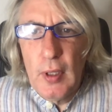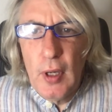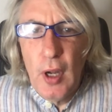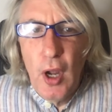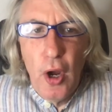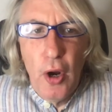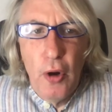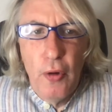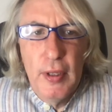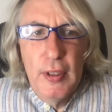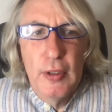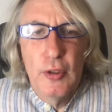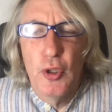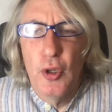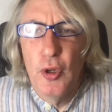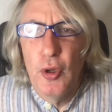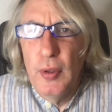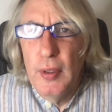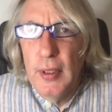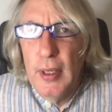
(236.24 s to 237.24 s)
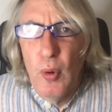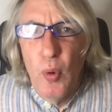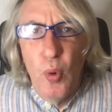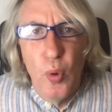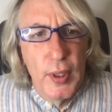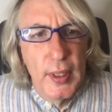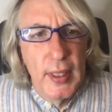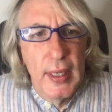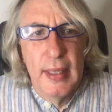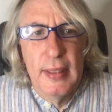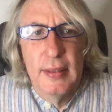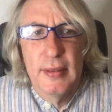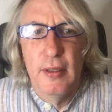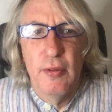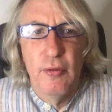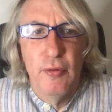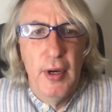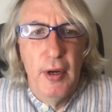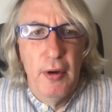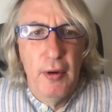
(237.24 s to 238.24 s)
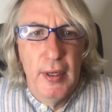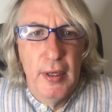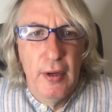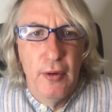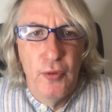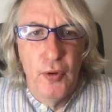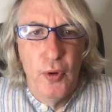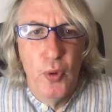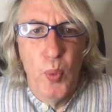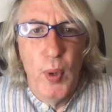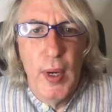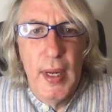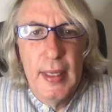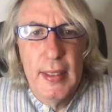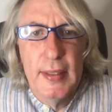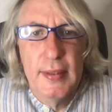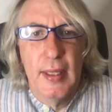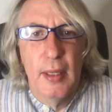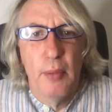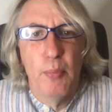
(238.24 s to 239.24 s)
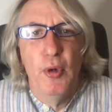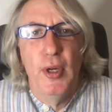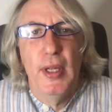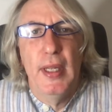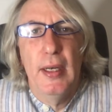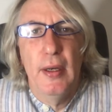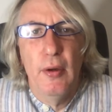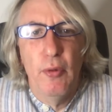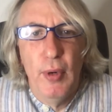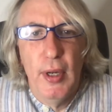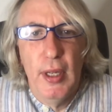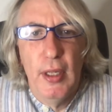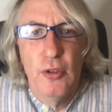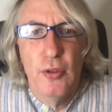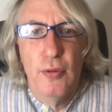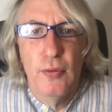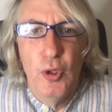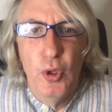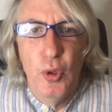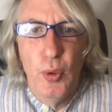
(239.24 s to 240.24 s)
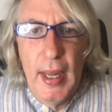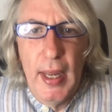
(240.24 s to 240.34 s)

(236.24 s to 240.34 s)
are in turn organized in very different ways that bring in a range of new